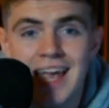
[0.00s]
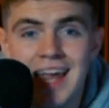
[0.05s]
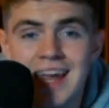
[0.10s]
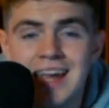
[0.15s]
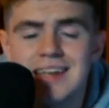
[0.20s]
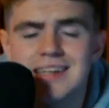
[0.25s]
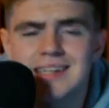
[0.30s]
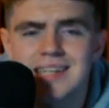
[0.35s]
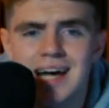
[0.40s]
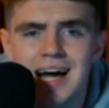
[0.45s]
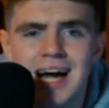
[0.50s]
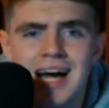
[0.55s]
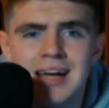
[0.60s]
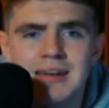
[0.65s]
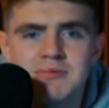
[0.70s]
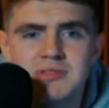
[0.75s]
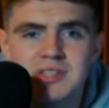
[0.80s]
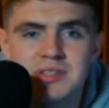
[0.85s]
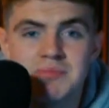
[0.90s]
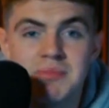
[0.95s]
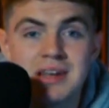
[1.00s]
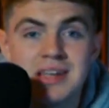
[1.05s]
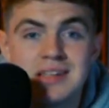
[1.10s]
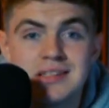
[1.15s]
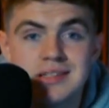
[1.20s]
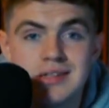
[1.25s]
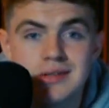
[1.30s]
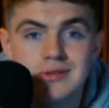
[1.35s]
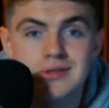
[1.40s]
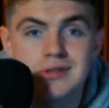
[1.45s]
8 times as many
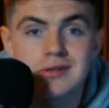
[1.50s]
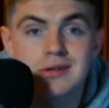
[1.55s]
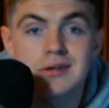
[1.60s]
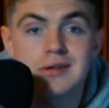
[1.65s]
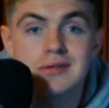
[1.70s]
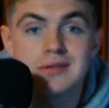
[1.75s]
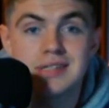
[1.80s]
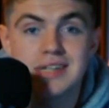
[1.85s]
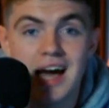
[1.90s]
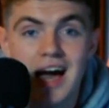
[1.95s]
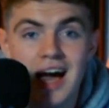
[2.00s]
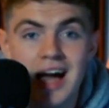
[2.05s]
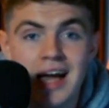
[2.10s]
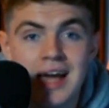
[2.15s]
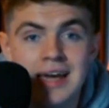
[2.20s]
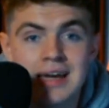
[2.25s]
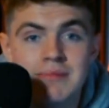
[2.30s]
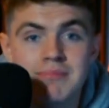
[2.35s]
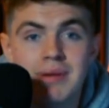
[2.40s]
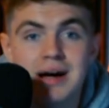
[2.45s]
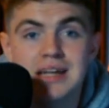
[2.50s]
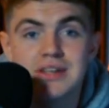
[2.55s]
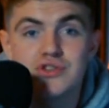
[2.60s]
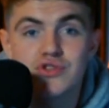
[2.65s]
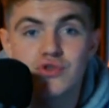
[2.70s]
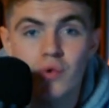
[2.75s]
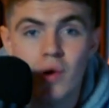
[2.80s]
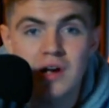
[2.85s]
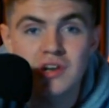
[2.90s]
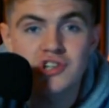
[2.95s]
children are dying by
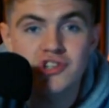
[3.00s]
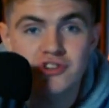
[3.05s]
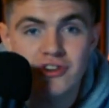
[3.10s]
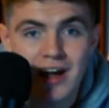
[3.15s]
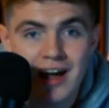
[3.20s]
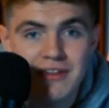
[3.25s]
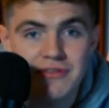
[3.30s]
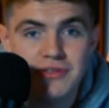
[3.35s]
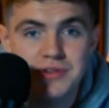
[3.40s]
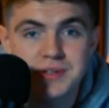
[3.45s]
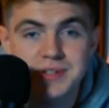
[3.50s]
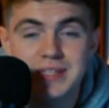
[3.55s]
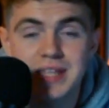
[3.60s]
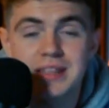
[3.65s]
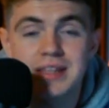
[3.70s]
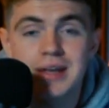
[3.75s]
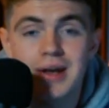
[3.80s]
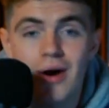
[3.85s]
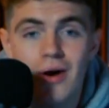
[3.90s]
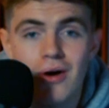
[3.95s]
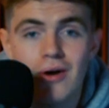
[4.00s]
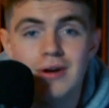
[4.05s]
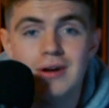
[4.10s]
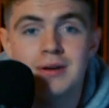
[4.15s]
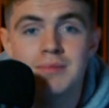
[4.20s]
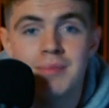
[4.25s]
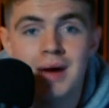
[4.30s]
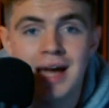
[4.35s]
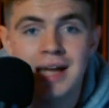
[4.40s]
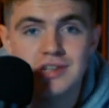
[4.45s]
drunk drivers than they are
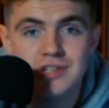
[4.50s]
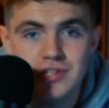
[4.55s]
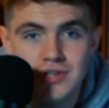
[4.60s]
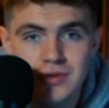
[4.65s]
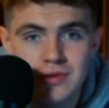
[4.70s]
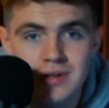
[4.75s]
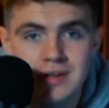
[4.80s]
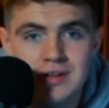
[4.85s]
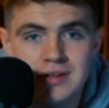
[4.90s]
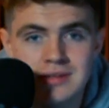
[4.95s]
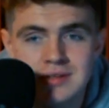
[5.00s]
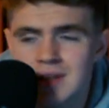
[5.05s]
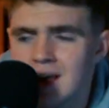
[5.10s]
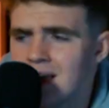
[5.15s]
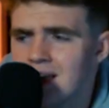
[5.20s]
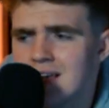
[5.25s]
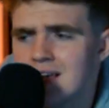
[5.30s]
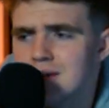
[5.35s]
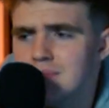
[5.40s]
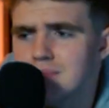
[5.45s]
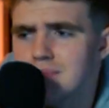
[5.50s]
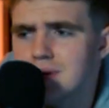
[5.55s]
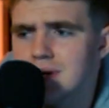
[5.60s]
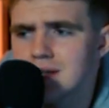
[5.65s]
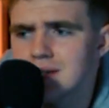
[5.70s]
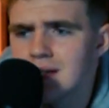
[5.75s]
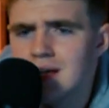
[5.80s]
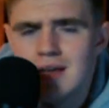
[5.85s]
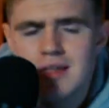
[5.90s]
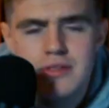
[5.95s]
in mass shootings,
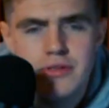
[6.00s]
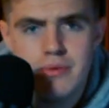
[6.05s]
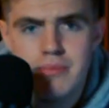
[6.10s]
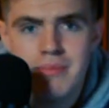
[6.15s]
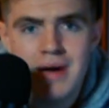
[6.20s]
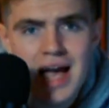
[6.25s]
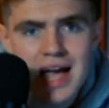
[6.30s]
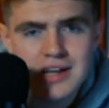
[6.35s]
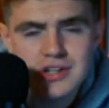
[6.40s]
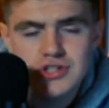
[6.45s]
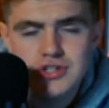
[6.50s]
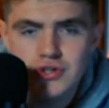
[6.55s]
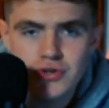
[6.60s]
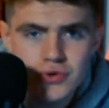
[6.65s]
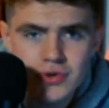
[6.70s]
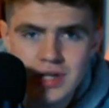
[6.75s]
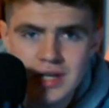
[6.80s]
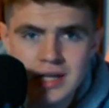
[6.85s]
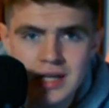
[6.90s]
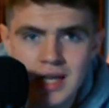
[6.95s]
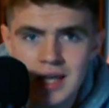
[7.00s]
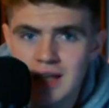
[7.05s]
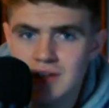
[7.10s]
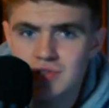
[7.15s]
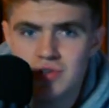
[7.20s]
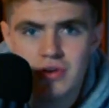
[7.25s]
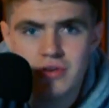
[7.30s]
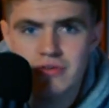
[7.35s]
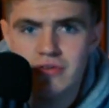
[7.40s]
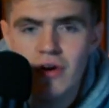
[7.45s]
but the mass shooting is
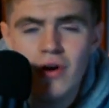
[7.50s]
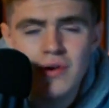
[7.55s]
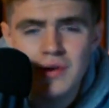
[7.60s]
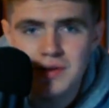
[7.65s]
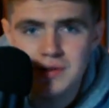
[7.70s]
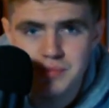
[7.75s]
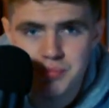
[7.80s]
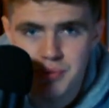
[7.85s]
our focus